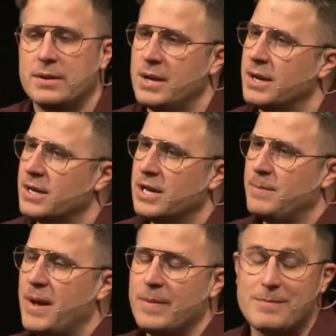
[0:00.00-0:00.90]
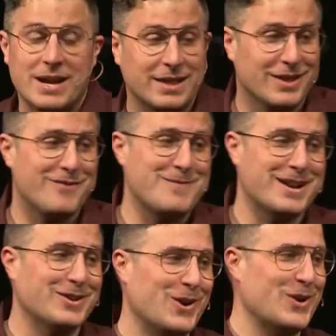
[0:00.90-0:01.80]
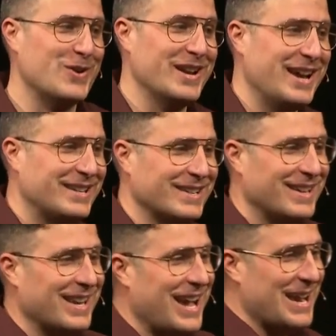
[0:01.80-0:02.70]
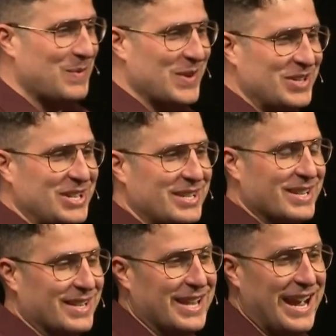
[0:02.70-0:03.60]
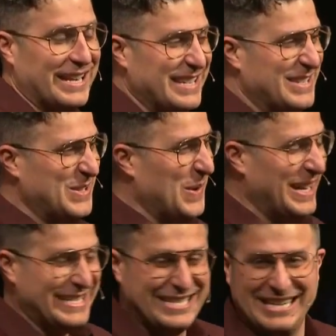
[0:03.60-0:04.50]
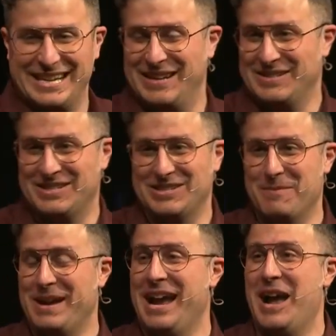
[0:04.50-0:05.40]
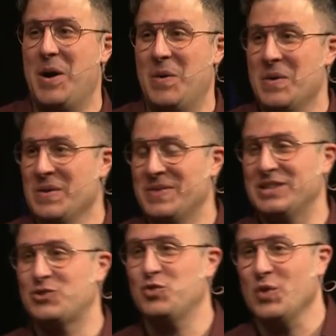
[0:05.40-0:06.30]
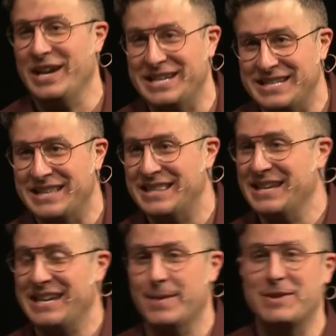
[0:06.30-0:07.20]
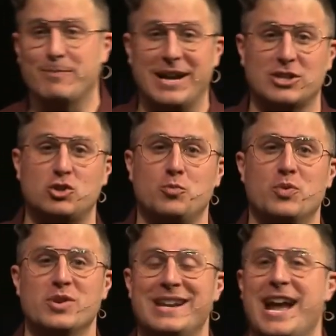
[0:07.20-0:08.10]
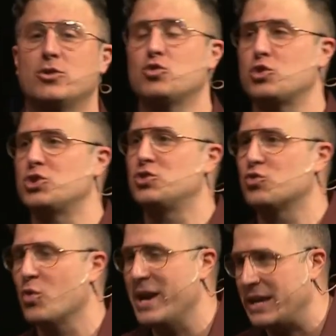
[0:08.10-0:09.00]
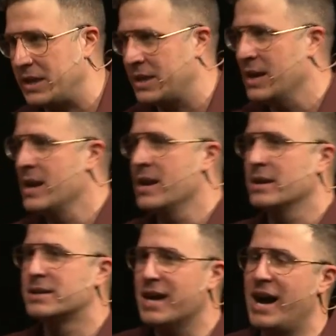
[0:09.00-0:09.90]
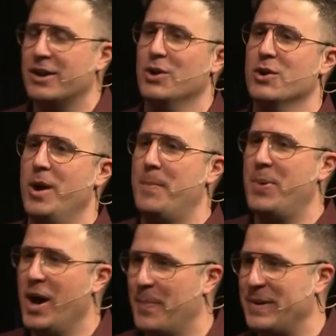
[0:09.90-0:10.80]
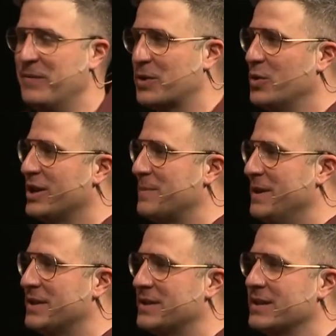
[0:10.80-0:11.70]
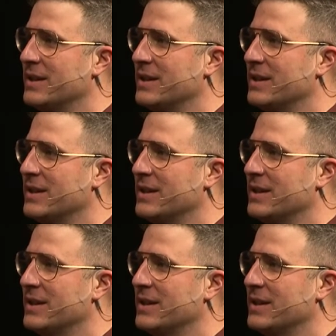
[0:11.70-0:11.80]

You're not going to get a puppy. But I love my daughter and I delight when she delights. And so I did somehow this crazy thing. I mean, by supernatural strength, got her a puppy for Christmas.